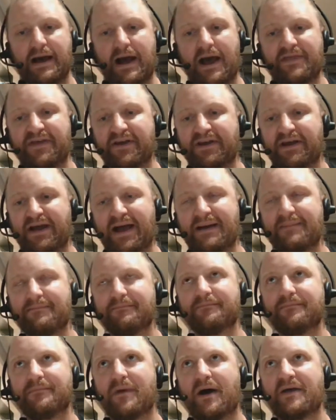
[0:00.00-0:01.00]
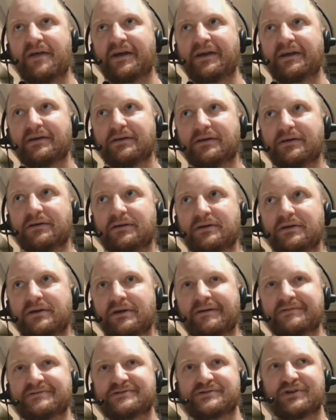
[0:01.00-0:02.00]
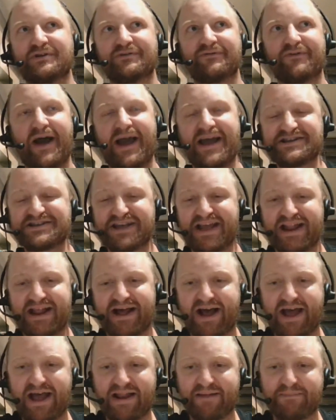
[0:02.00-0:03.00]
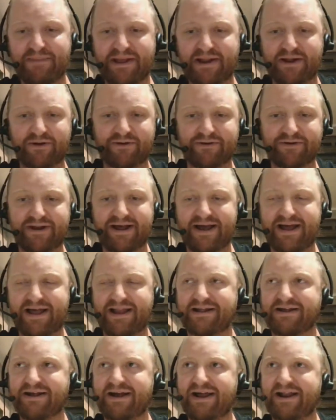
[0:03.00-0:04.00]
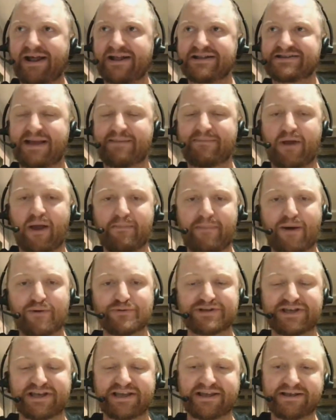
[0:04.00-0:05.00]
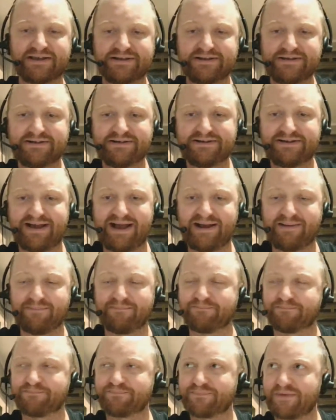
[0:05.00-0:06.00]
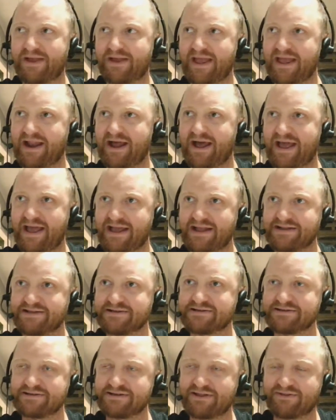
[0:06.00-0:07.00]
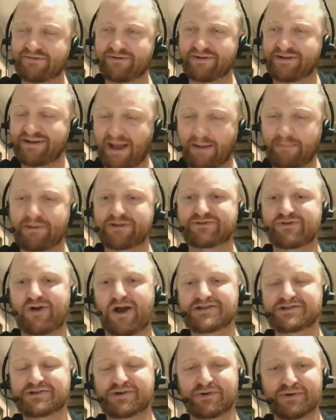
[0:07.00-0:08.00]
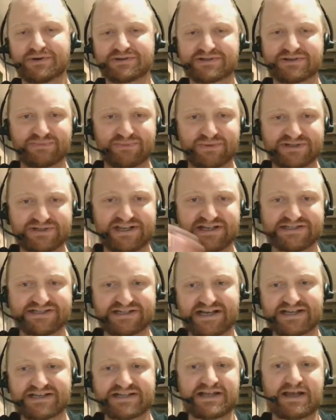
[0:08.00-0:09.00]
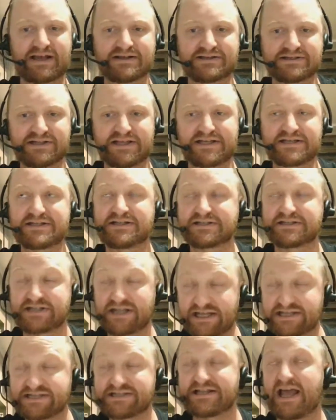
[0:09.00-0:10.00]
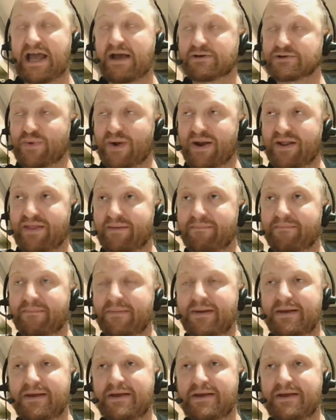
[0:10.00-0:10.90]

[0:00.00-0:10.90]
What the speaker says: I think I was sort of, I had a bet on, I had a same guy multi, and I had a couple of try scorers, and Martinez Zelezniak was one of them.